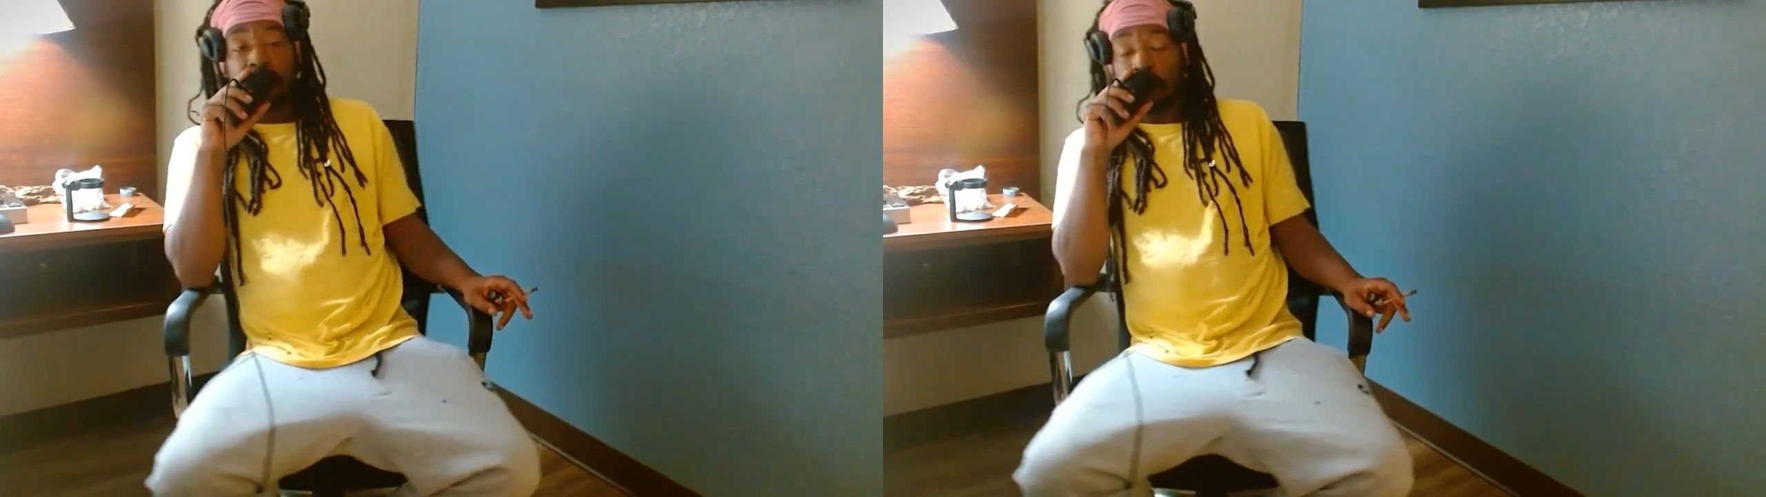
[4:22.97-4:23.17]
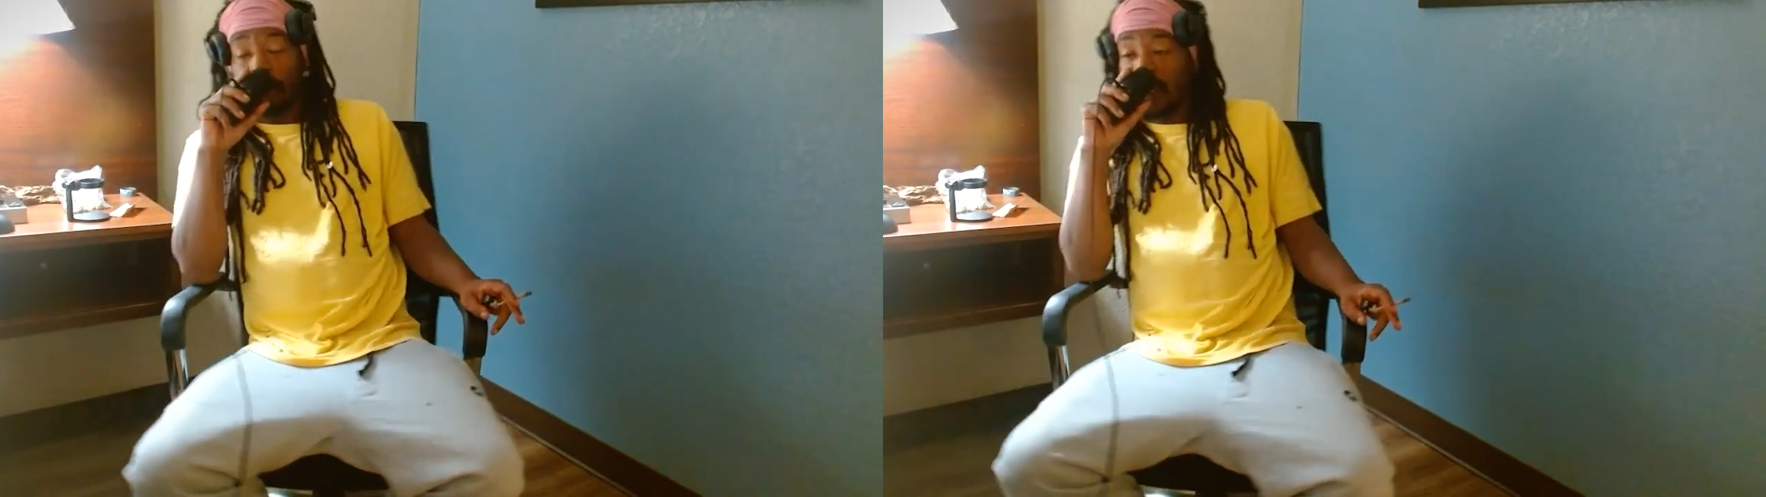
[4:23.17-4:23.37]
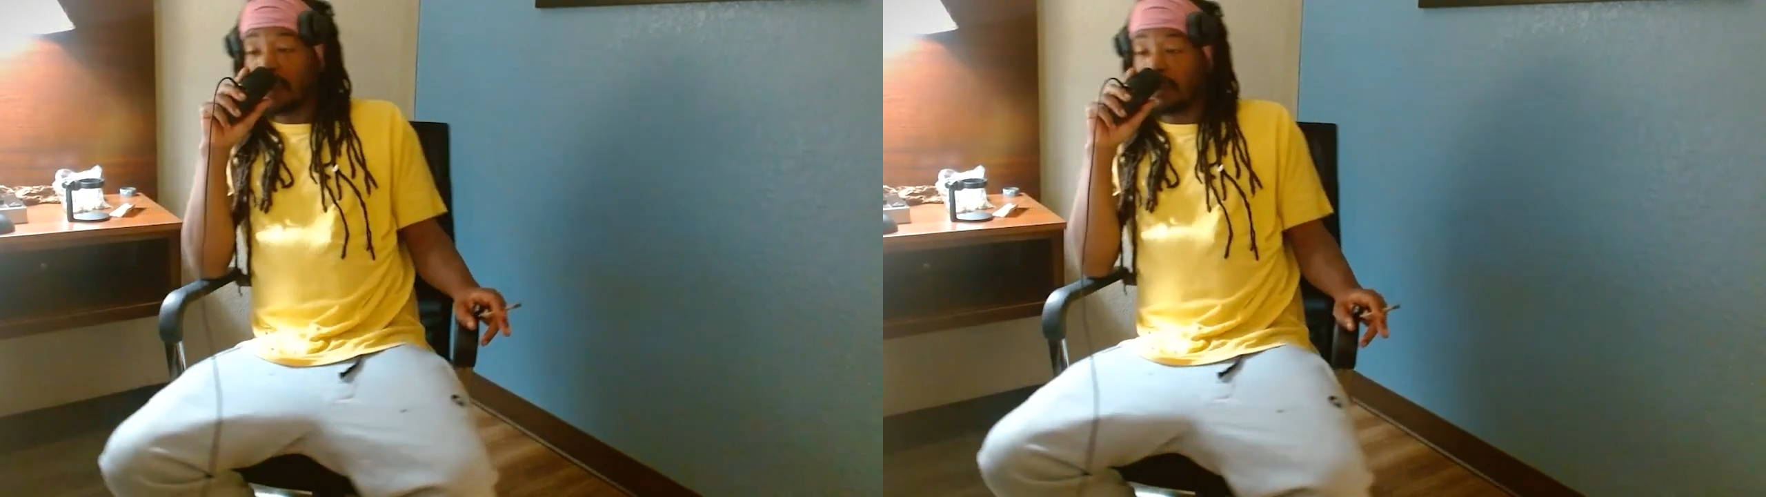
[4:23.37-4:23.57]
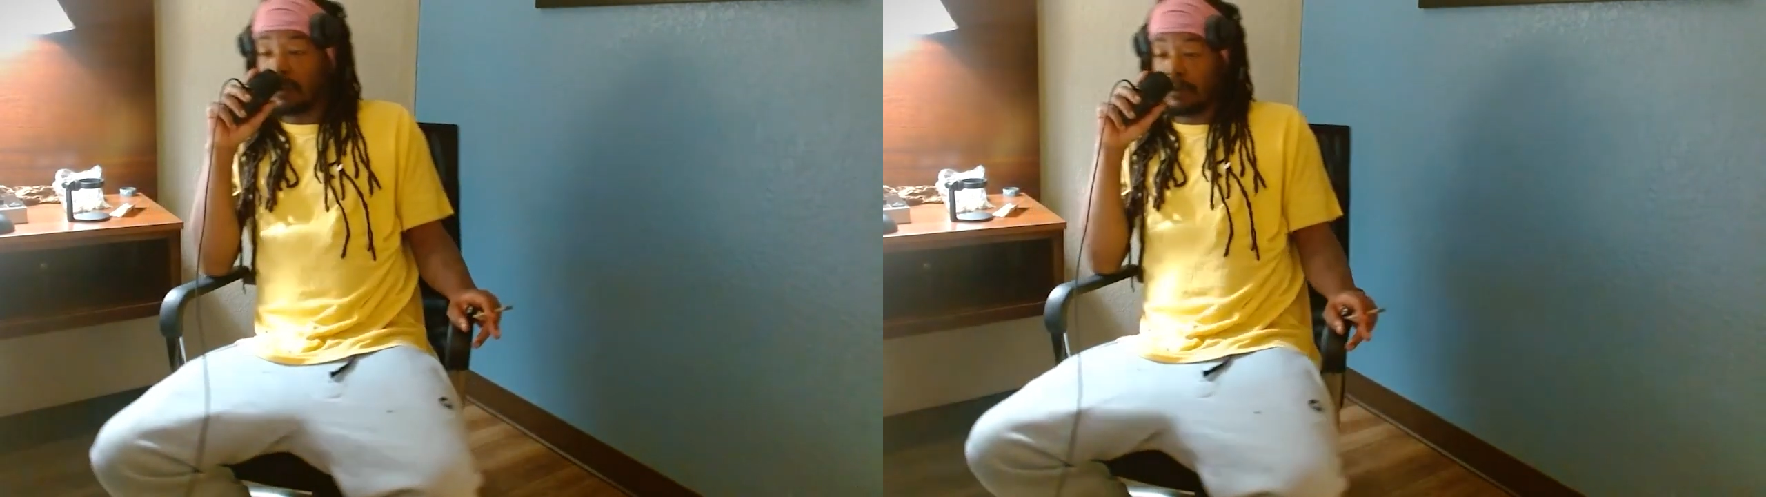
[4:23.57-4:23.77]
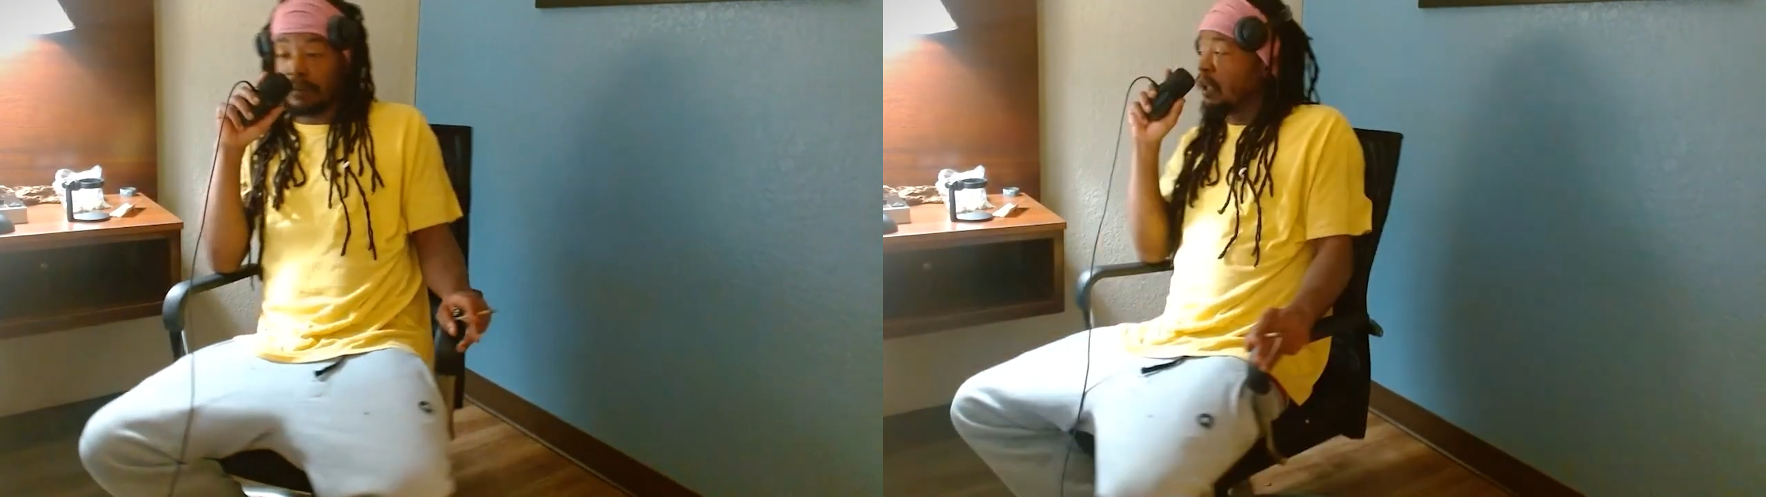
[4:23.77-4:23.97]
are made
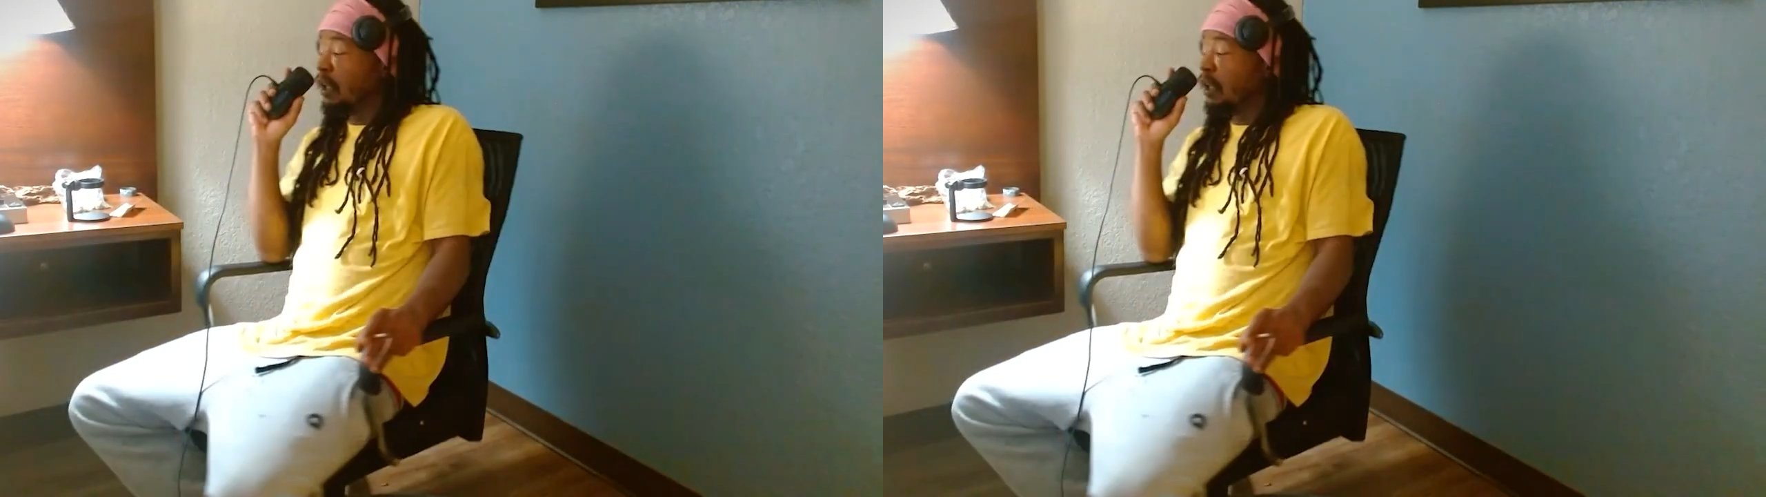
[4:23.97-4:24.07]
of.